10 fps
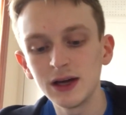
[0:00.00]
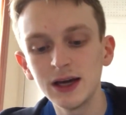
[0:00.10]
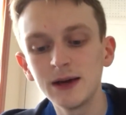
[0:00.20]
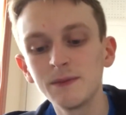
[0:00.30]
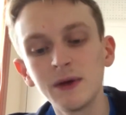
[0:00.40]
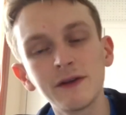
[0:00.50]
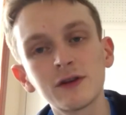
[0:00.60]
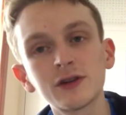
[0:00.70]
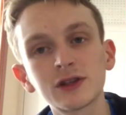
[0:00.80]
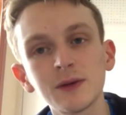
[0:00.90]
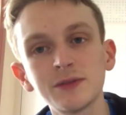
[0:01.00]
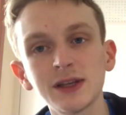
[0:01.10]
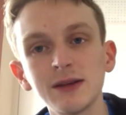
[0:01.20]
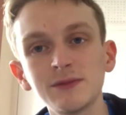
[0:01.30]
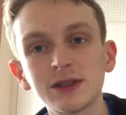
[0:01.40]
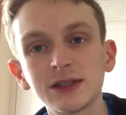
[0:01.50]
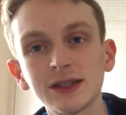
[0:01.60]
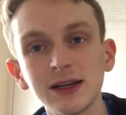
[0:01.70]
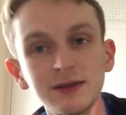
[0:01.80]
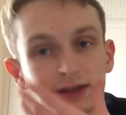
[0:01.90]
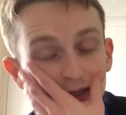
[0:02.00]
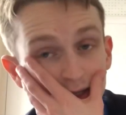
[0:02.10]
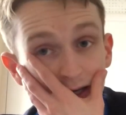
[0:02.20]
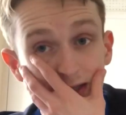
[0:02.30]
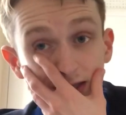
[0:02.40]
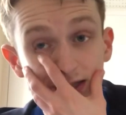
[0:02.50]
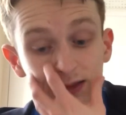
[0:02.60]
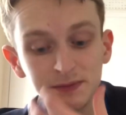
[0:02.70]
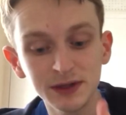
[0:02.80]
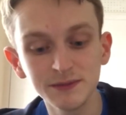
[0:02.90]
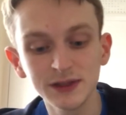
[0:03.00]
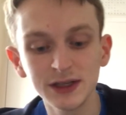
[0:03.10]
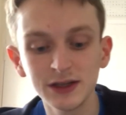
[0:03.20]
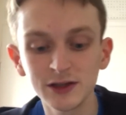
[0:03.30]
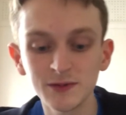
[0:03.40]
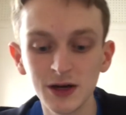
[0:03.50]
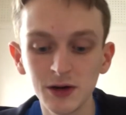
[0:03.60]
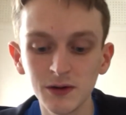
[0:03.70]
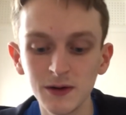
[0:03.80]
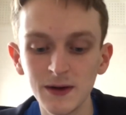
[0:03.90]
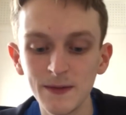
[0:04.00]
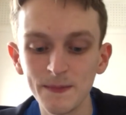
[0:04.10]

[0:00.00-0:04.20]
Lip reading: I've got some signs and symptoms here as well.